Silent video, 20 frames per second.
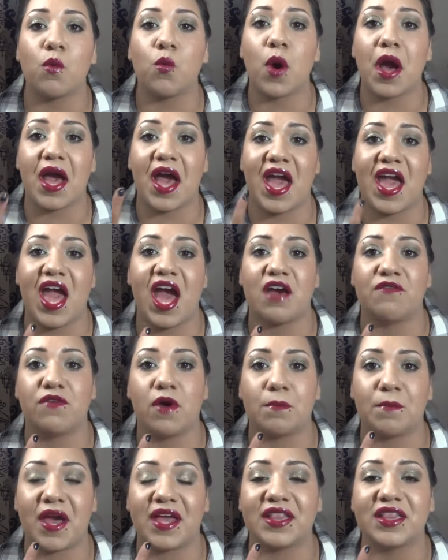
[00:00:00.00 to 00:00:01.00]
What I have
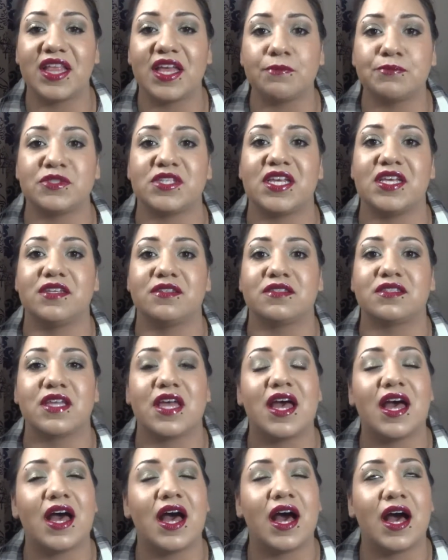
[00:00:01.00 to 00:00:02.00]
on my lips is
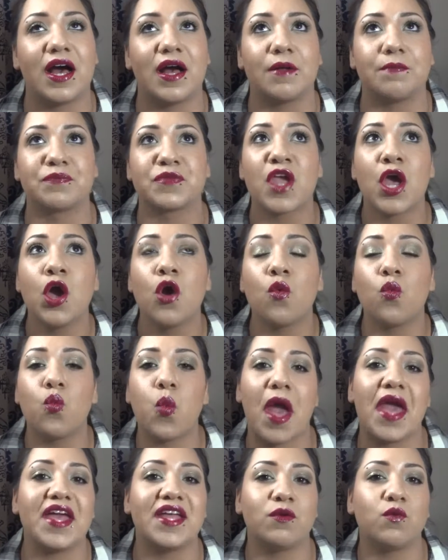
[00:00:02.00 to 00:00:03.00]
um,
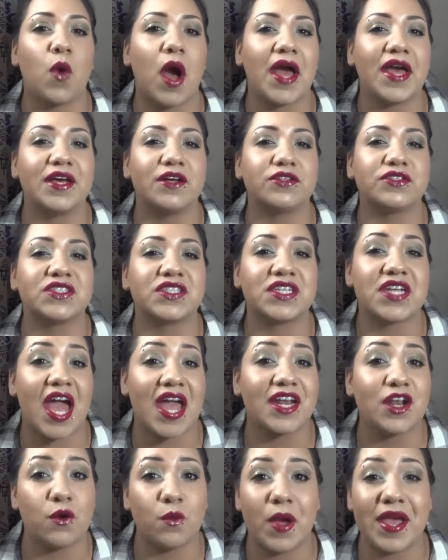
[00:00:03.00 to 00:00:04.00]
Wet and Wild's
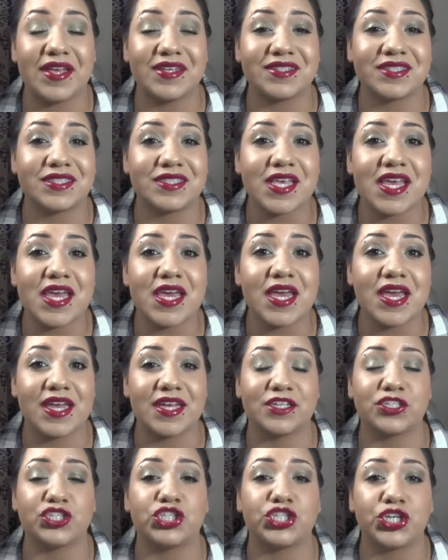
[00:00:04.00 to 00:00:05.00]
908C
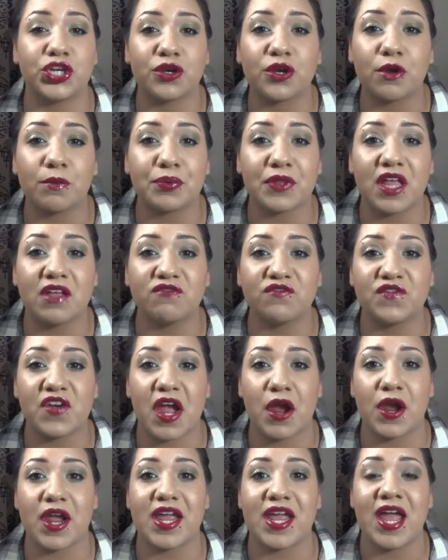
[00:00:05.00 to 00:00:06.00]
in Sugar Plum
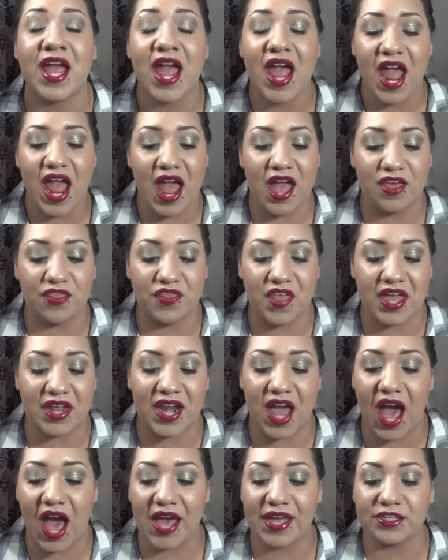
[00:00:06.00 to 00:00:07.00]
Fairy. And then
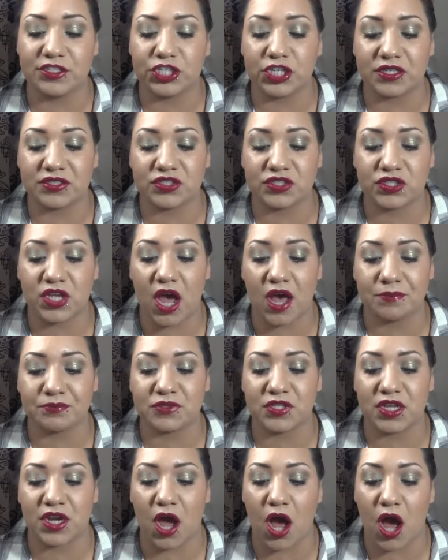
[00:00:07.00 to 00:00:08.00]
I just topped
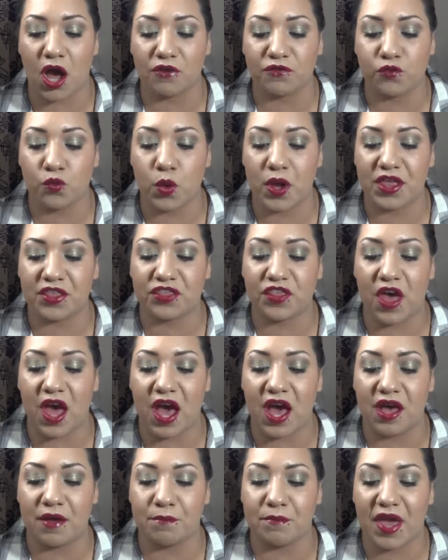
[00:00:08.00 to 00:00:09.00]
it off with
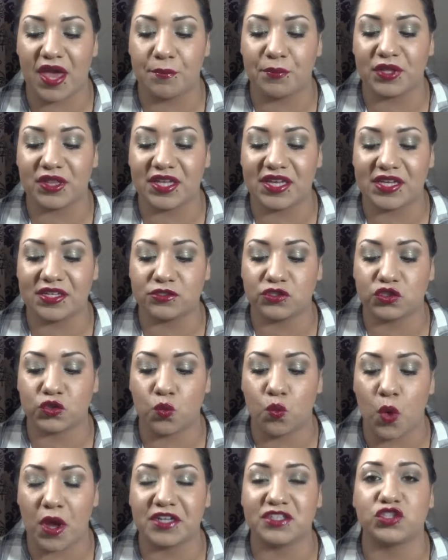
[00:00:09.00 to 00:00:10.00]
uh, Maybelline's
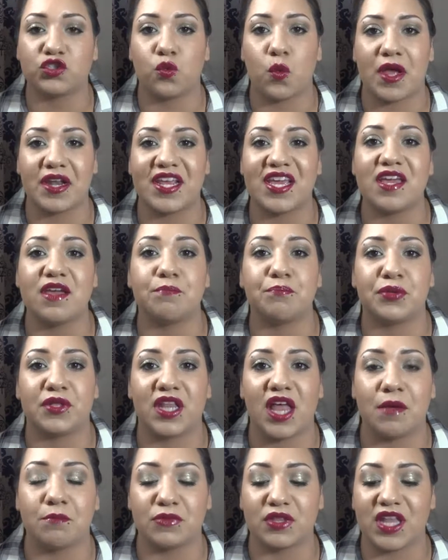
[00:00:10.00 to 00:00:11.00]
120
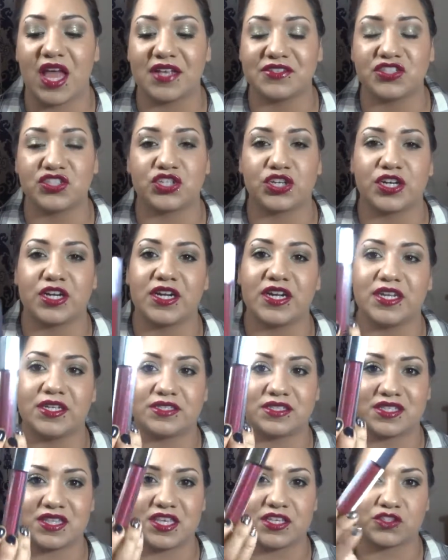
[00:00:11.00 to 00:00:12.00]
Plum Luster.
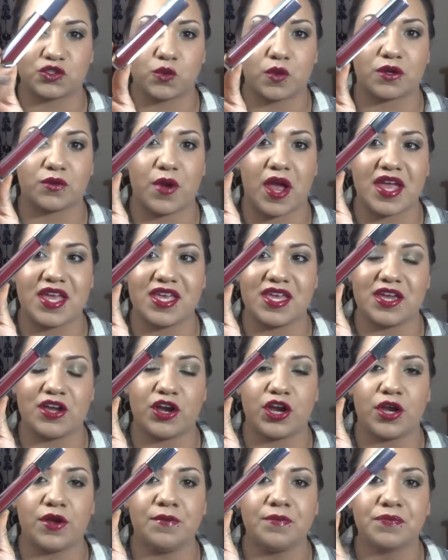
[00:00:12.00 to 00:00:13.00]
It's this one right
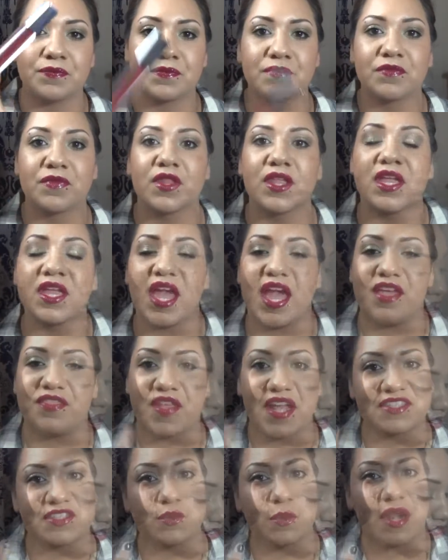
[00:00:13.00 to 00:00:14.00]
here. And
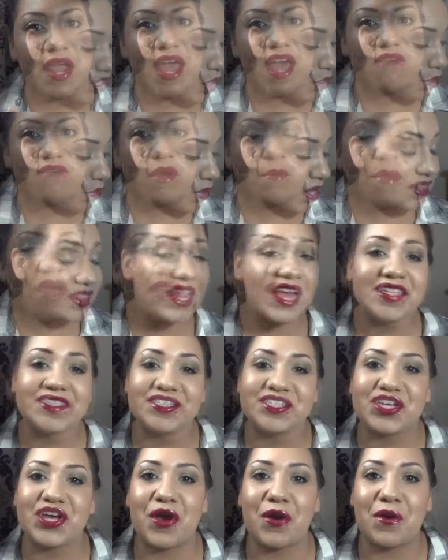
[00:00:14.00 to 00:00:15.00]
that's what so
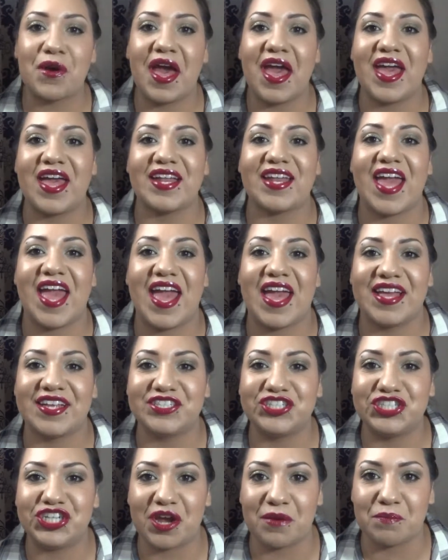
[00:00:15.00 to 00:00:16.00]
let's go ahead
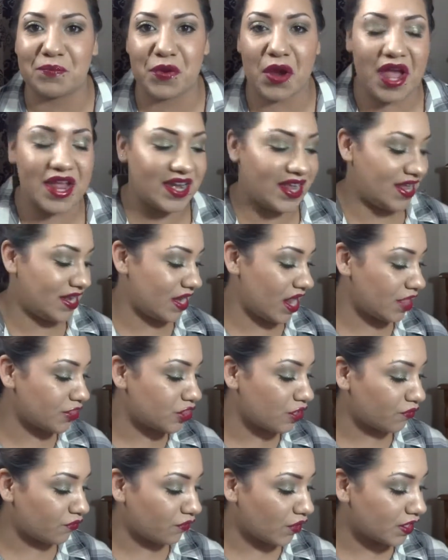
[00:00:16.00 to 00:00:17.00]
and jump right in.
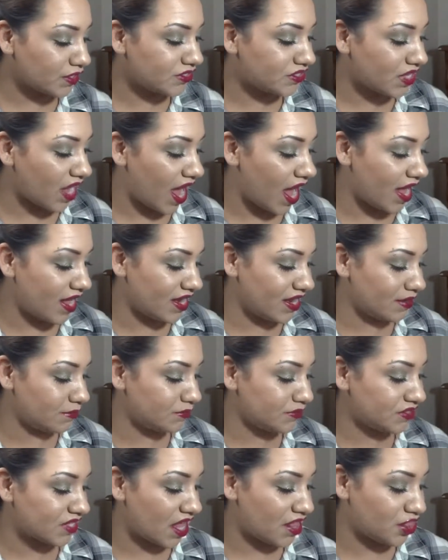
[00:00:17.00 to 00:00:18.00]
The first
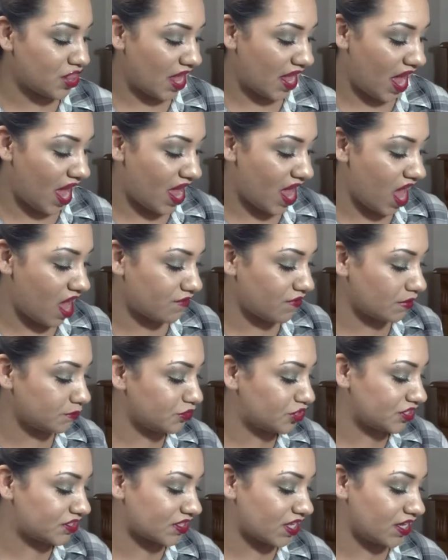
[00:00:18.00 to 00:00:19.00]
items that I have, I'm
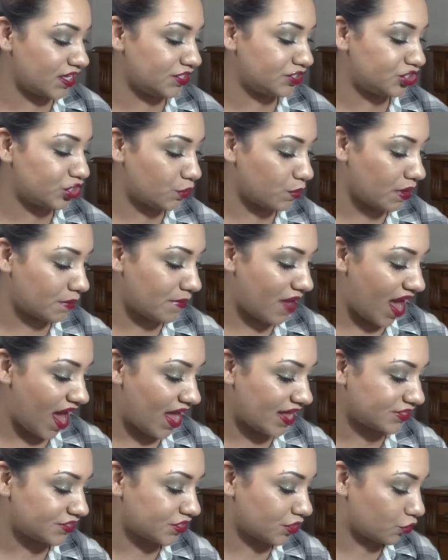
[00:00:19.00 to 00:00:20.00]
just going to do them
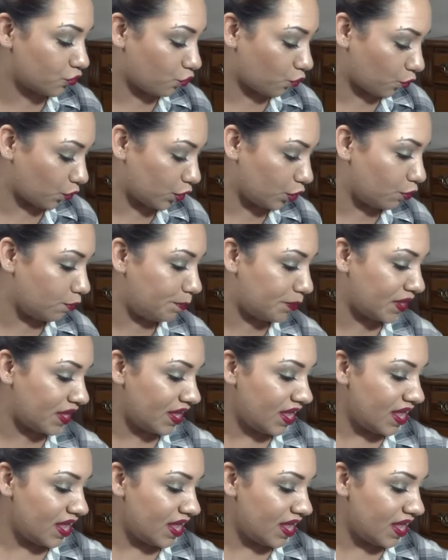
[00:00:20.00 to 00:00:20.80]
as a group.